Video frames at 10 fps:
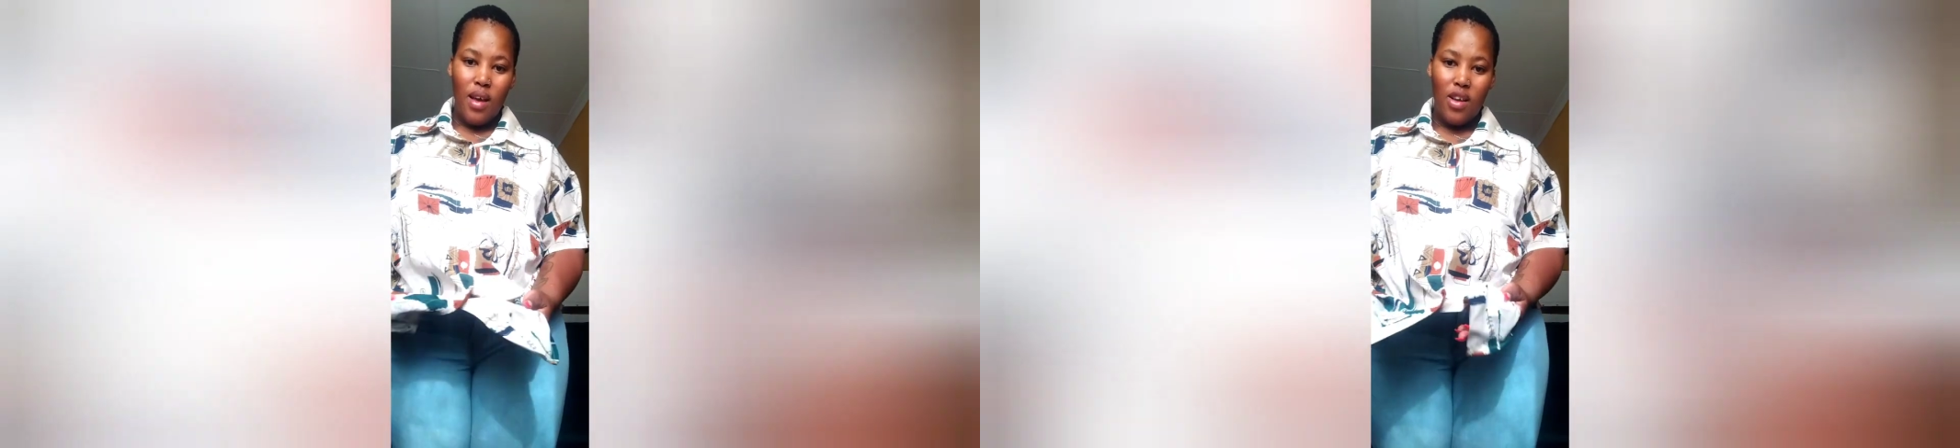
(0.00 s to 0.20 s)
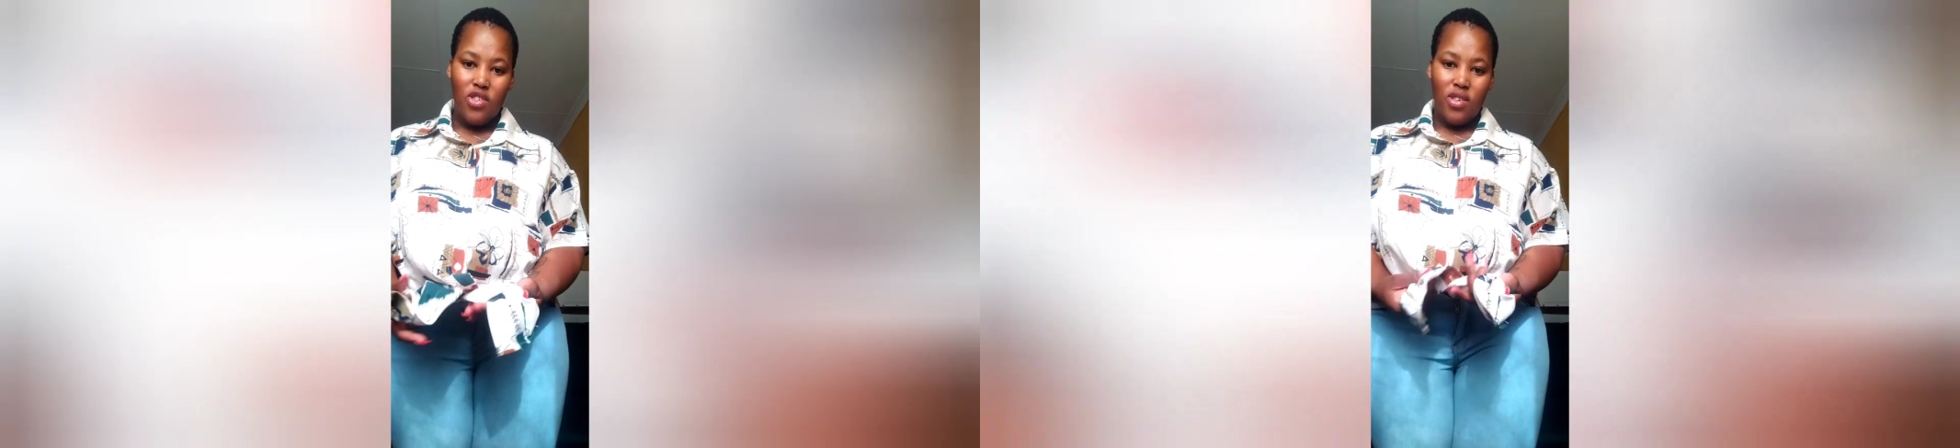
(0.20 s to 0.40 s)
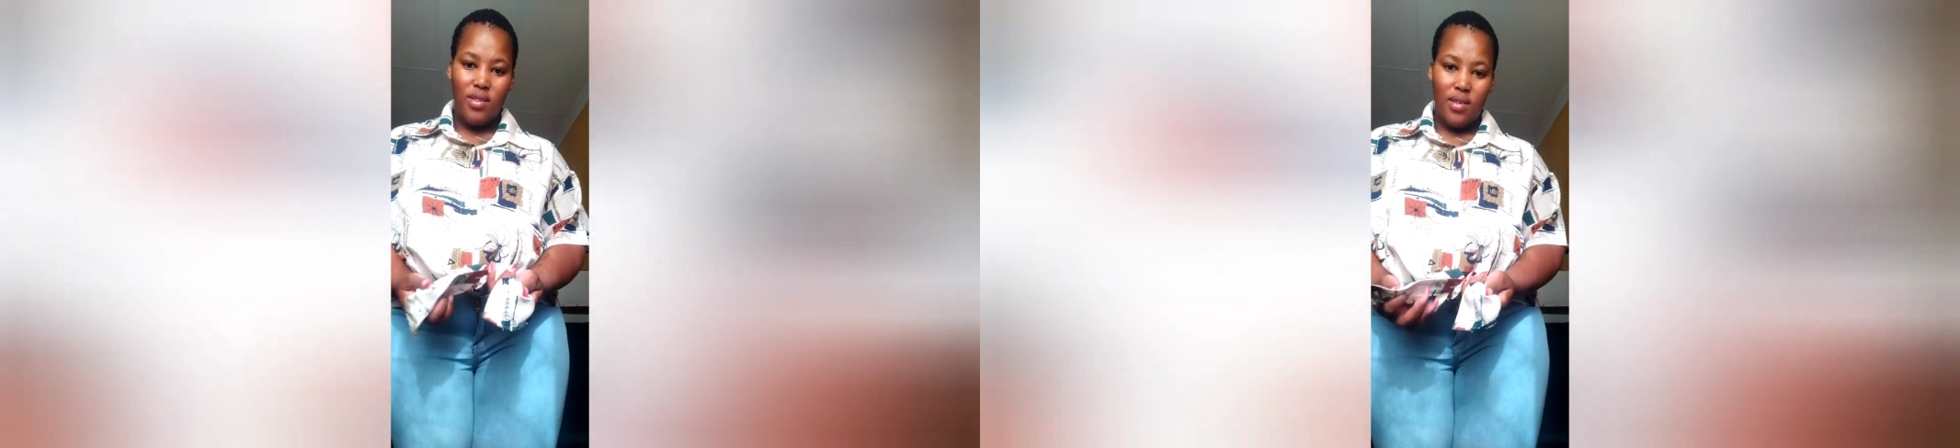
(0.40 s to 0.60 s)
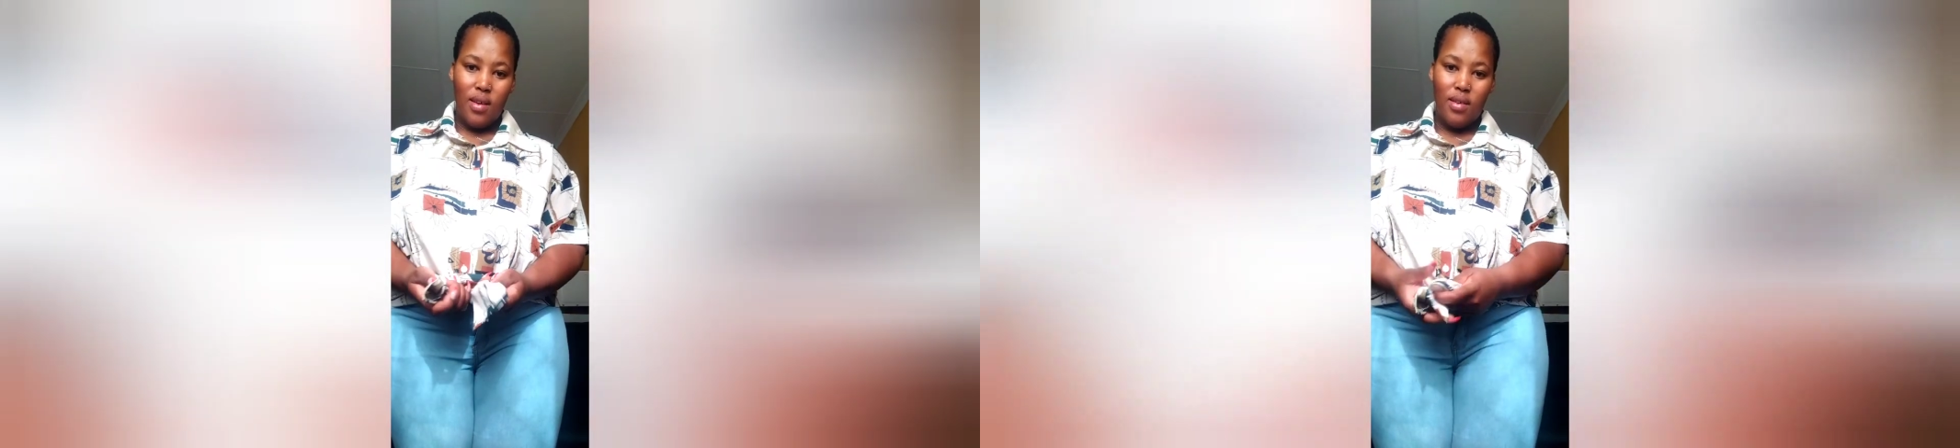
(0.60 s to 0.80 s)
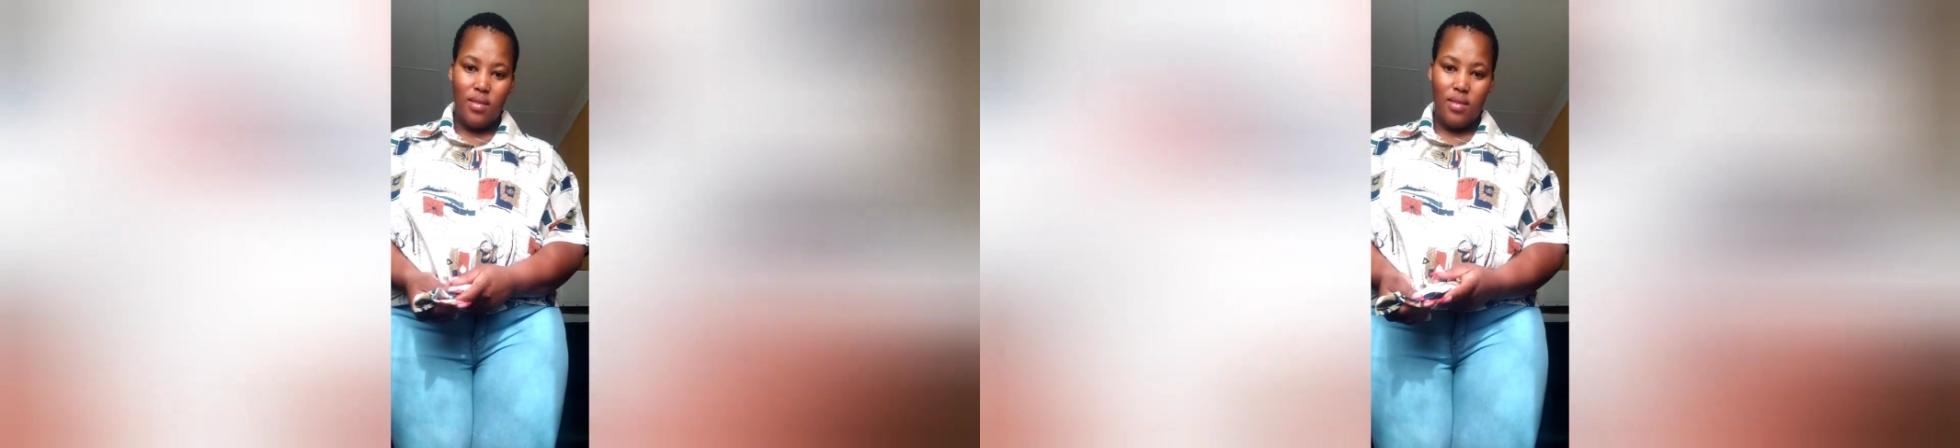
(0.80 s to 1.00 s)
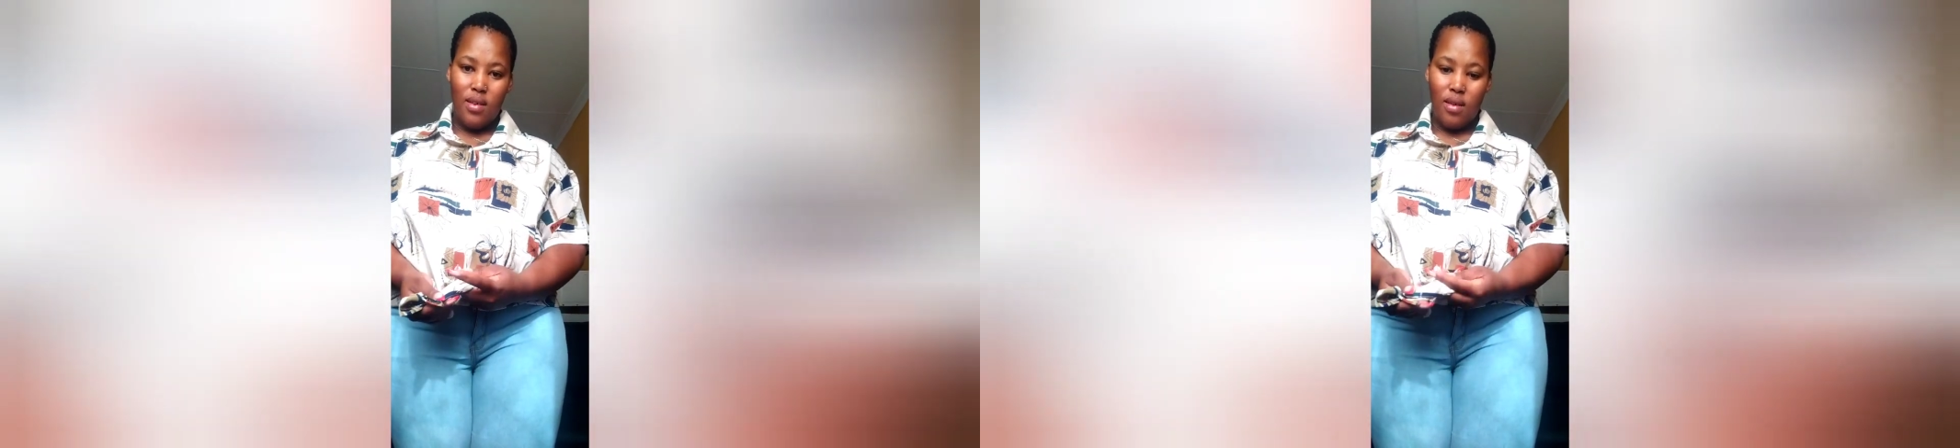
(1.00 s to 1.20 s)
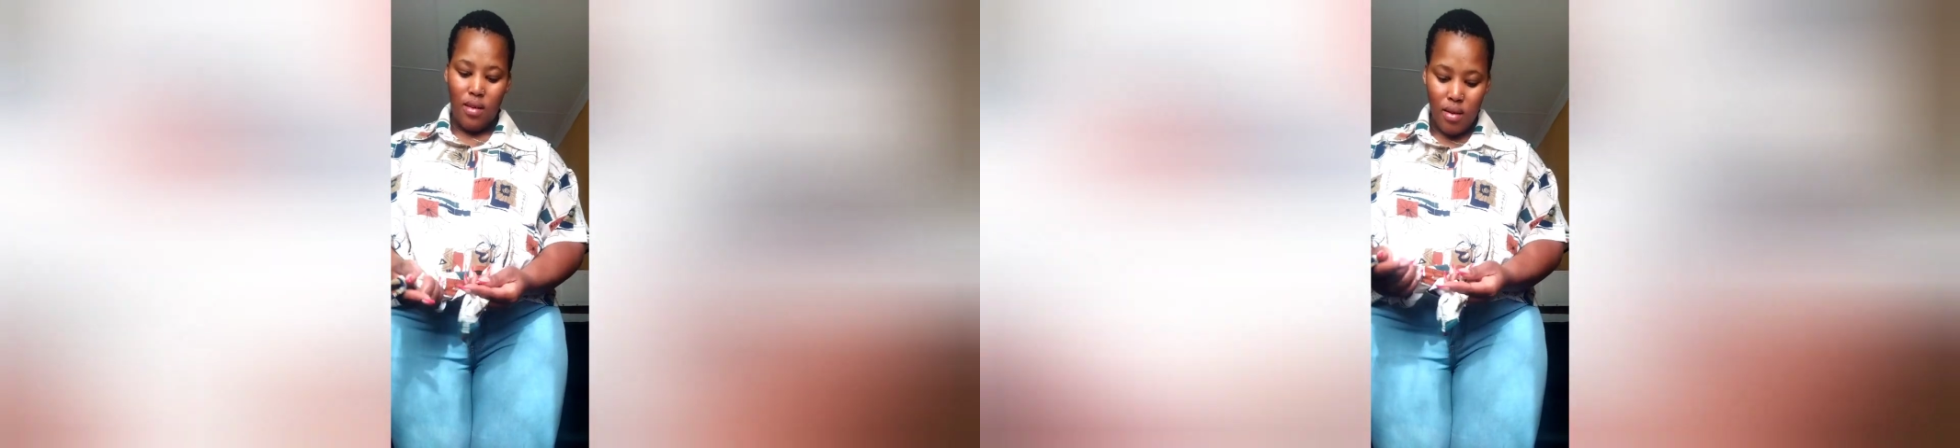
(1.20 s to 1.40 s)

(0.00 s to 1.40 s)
I just tie it here